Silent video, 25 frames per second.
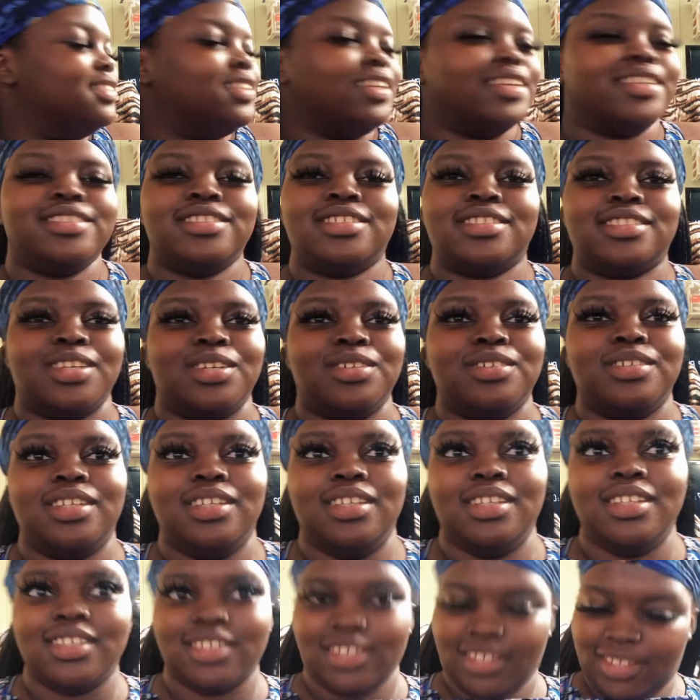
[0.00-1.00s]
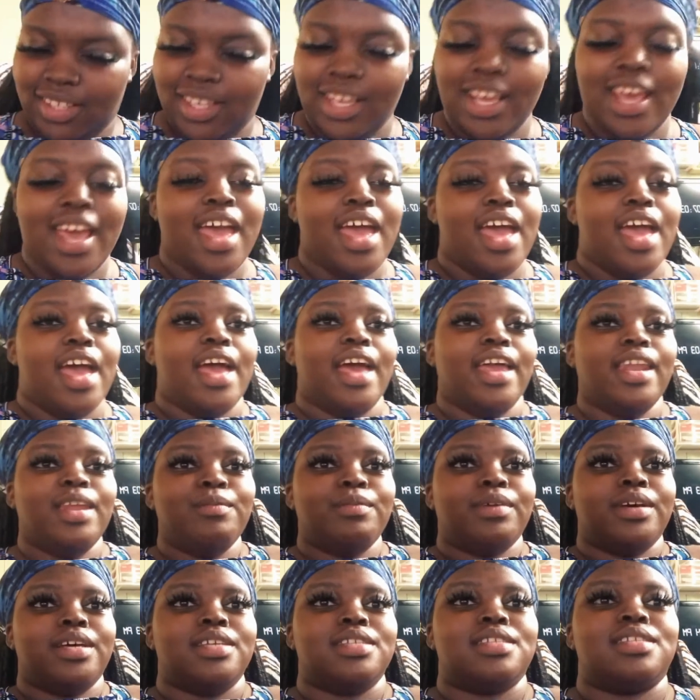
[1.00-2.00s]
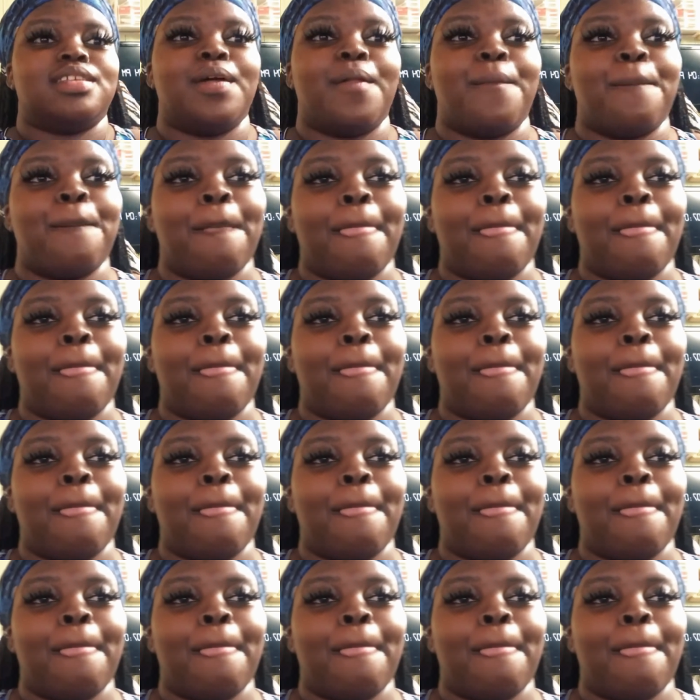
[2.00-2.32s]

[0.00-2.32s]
You're so Anyways,